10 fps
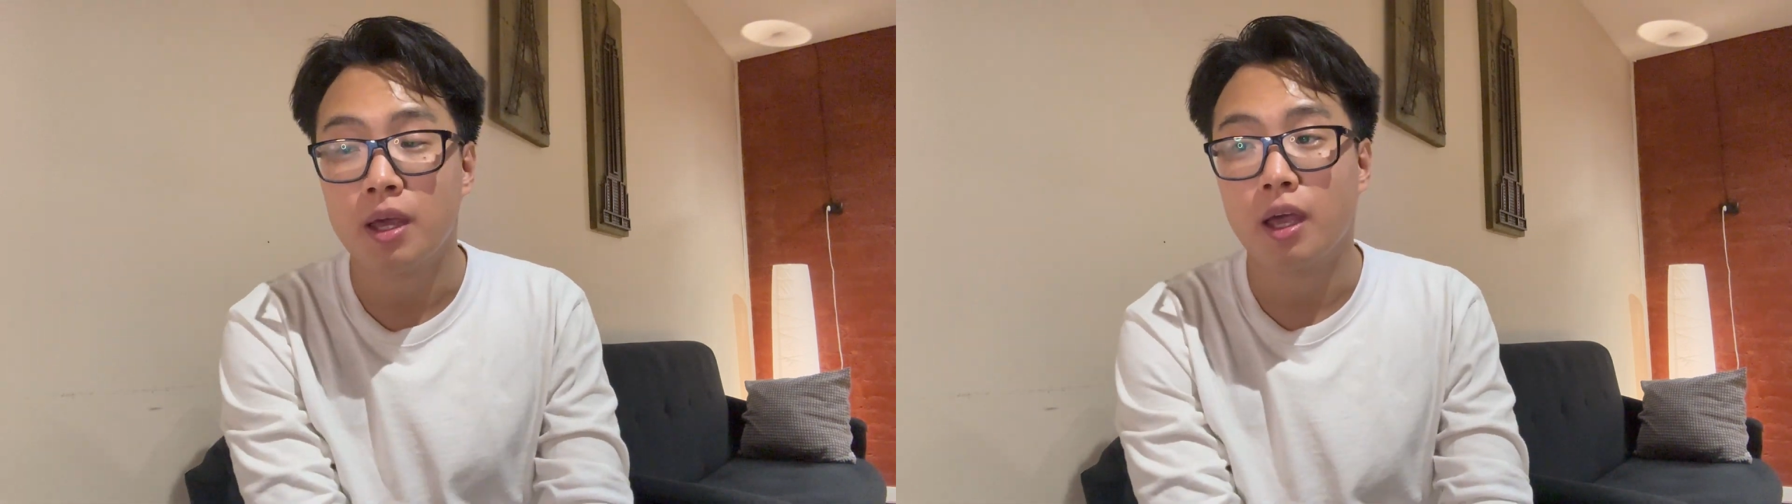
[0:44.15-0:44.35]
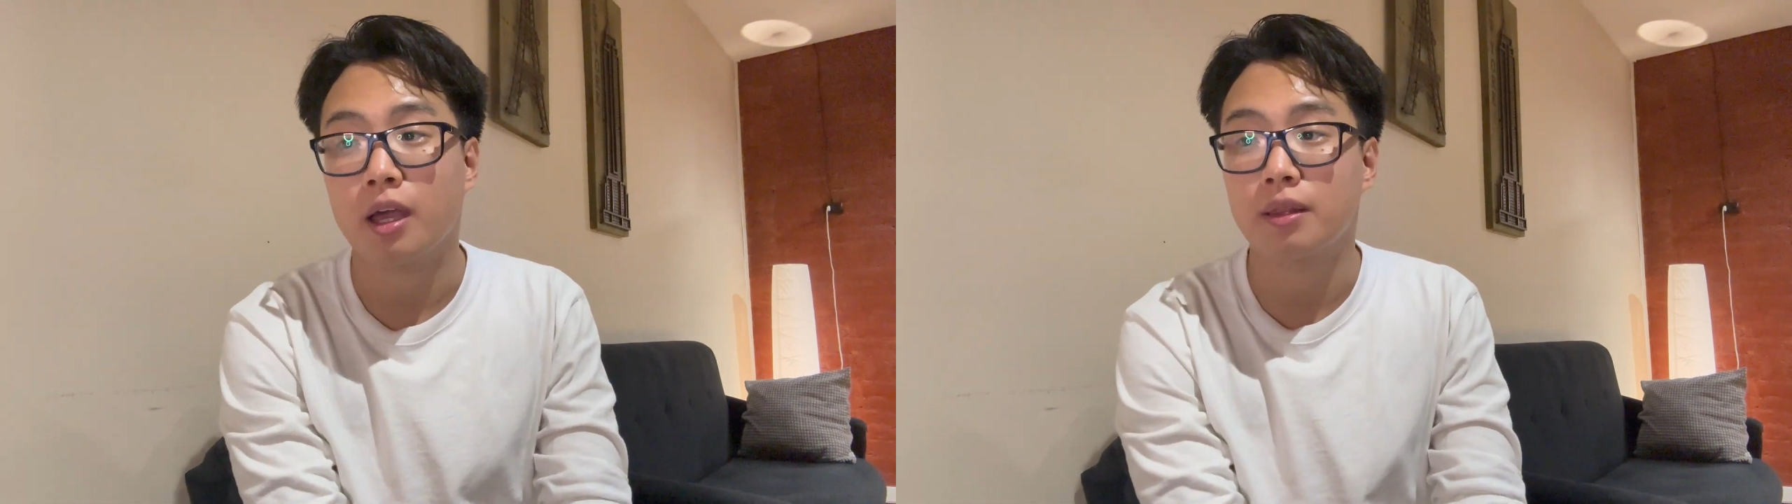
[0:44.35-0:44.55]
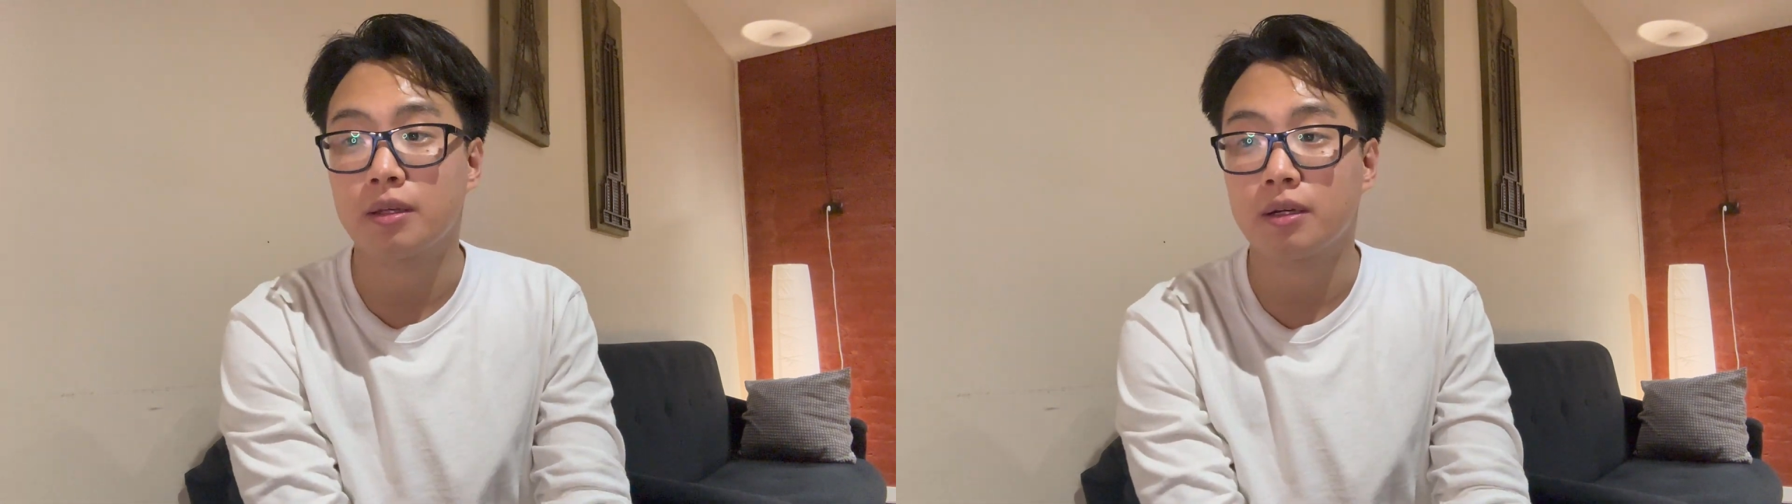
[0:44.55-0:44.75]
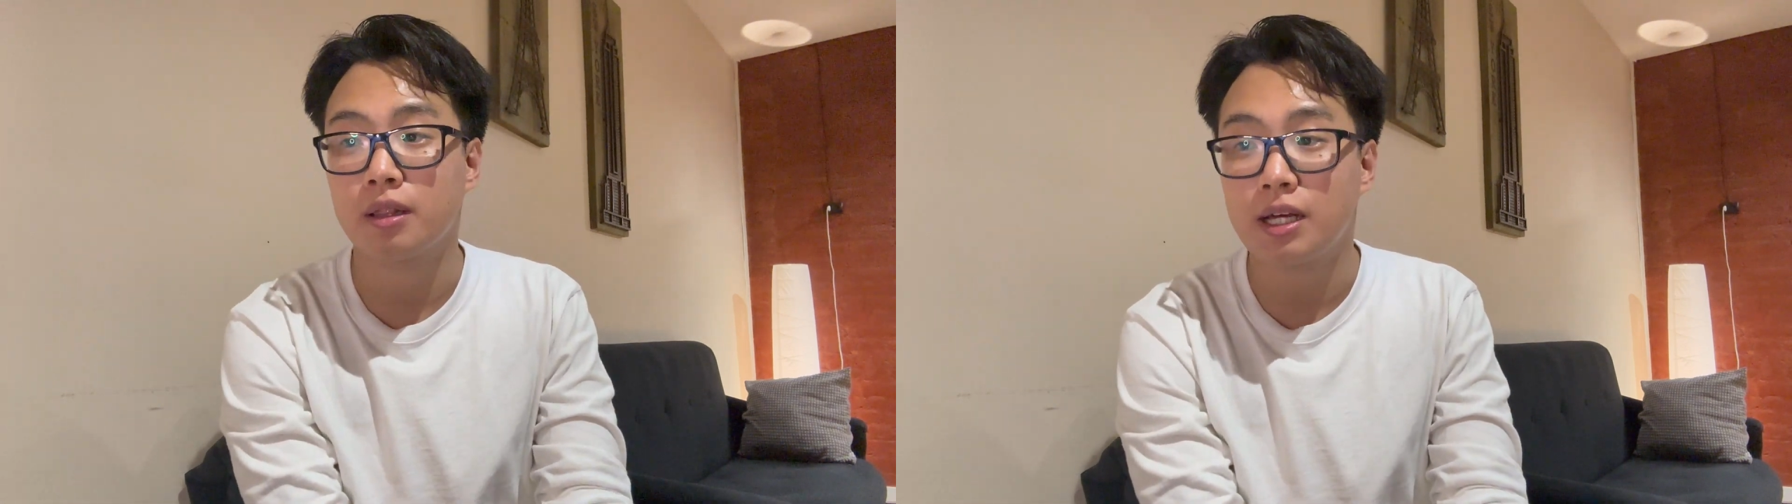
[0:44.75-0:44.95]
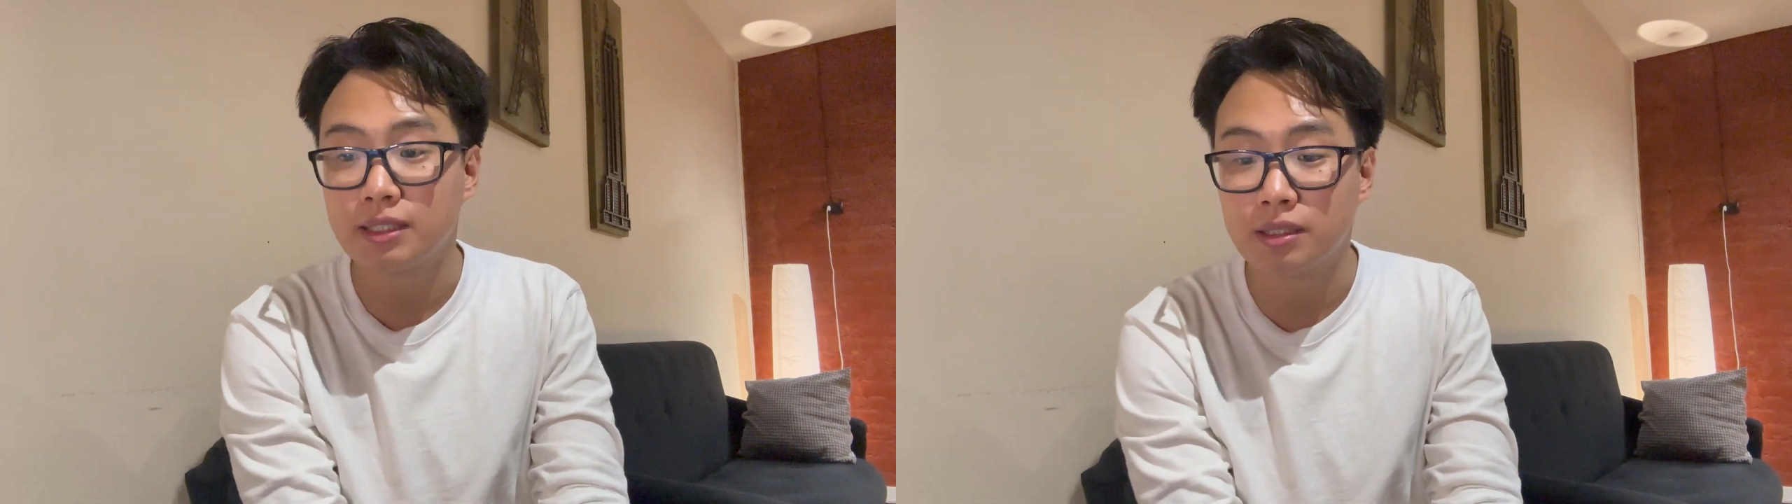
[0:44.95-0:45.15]
And
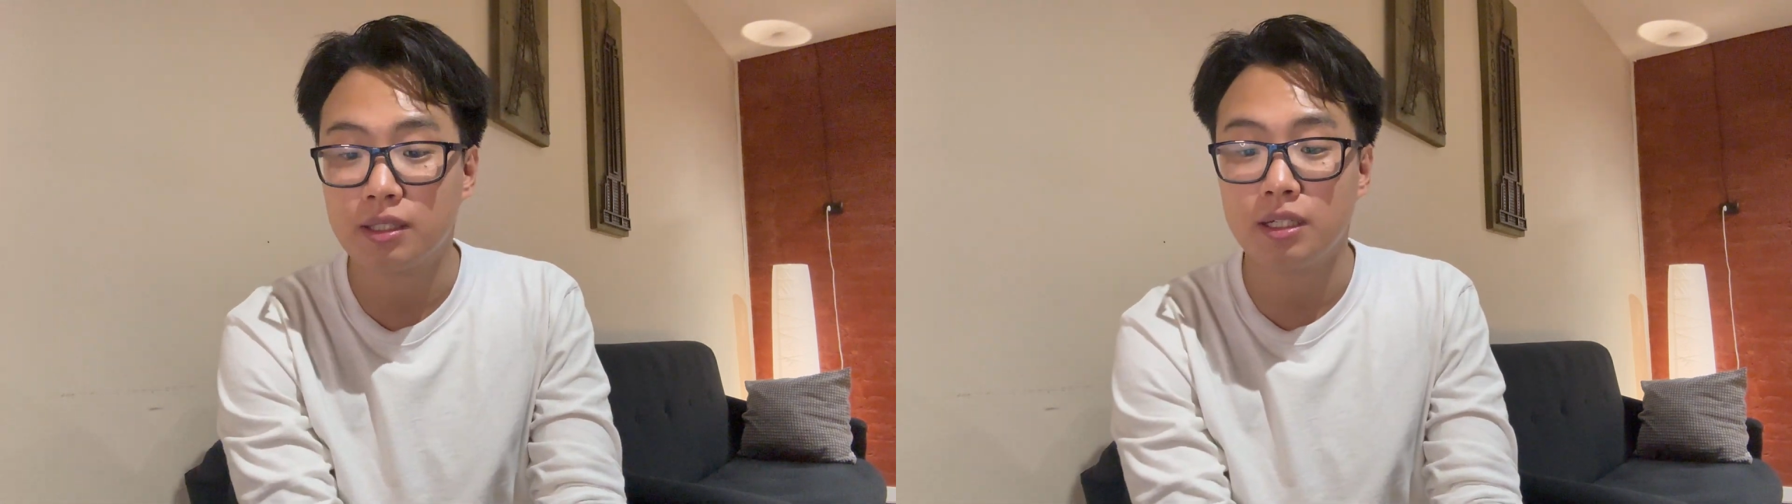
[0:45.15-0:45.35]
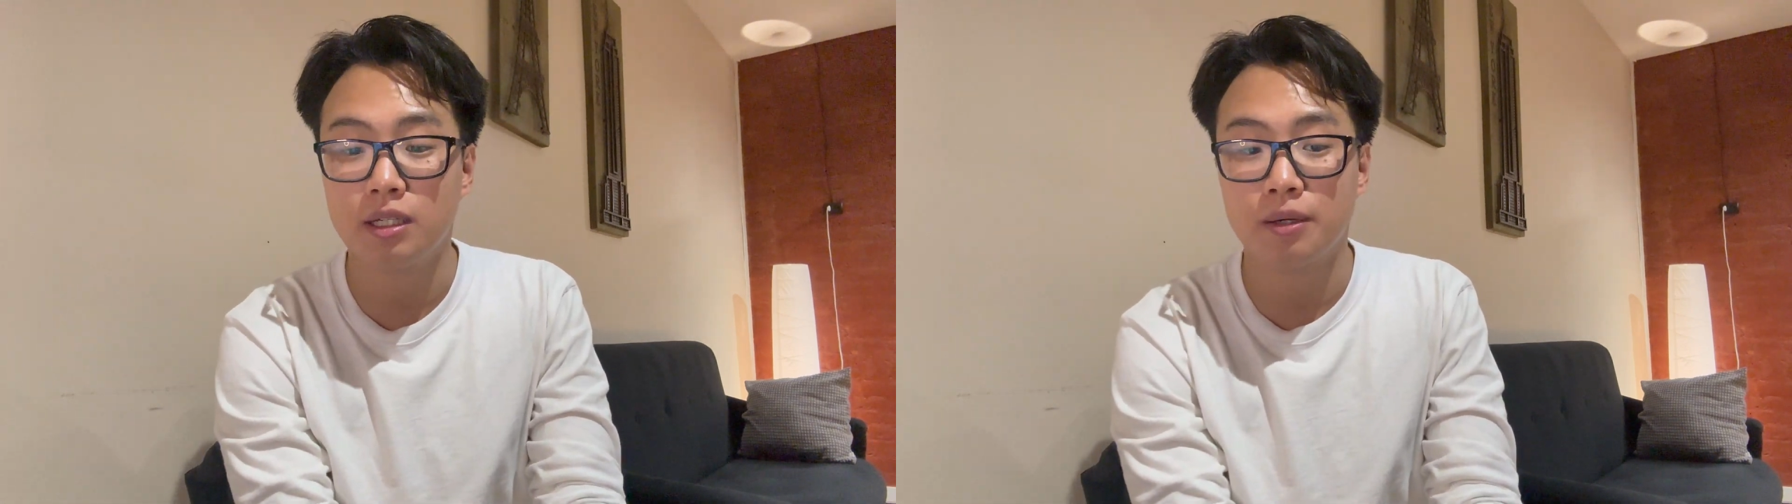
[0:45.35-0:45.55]
lastly,